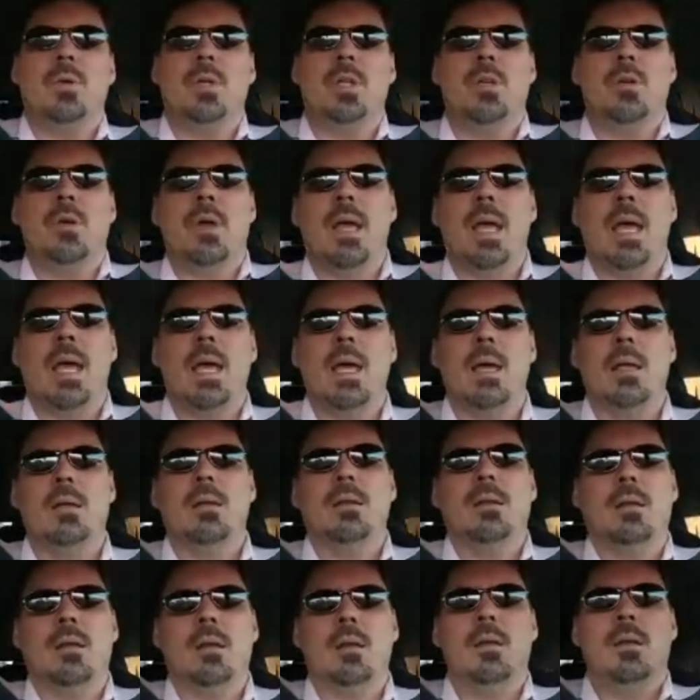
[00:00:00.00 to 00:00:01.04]
had
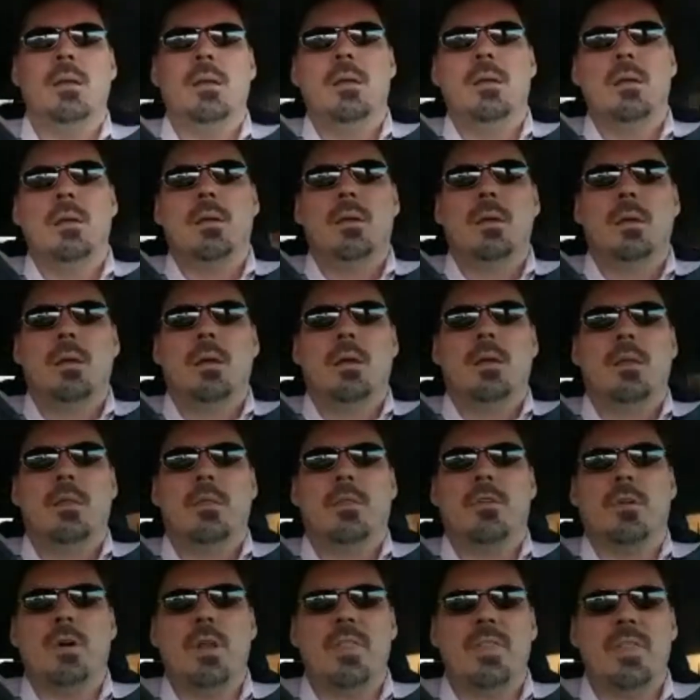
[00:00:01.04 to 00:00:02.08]

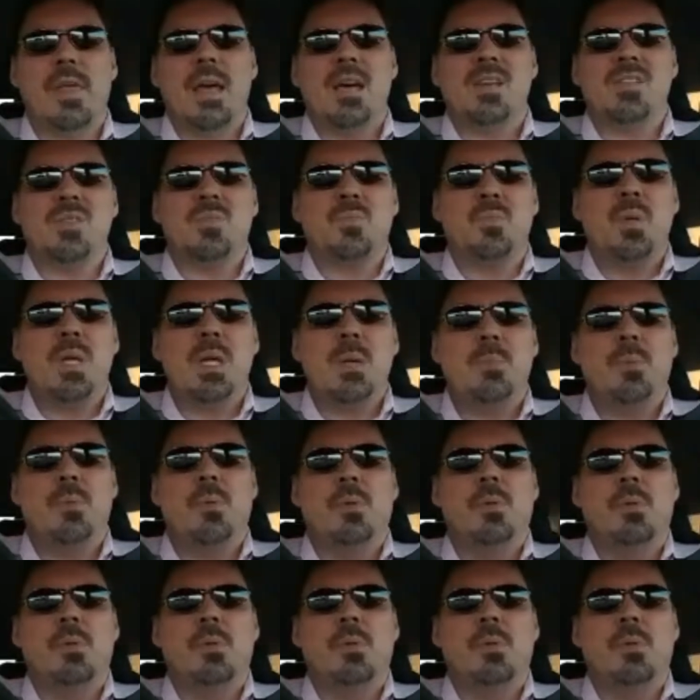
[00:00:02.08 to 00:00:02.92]
30,000 people,